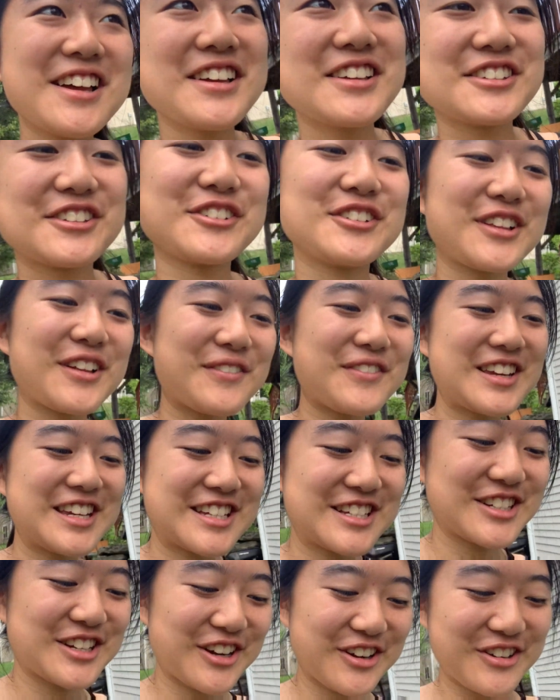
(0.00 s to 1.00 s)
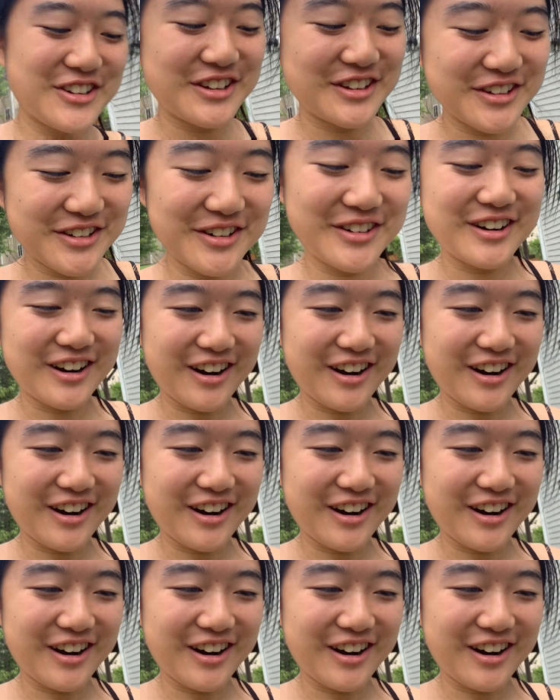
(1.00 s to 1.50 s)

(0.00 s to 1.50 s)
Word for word: So let me show you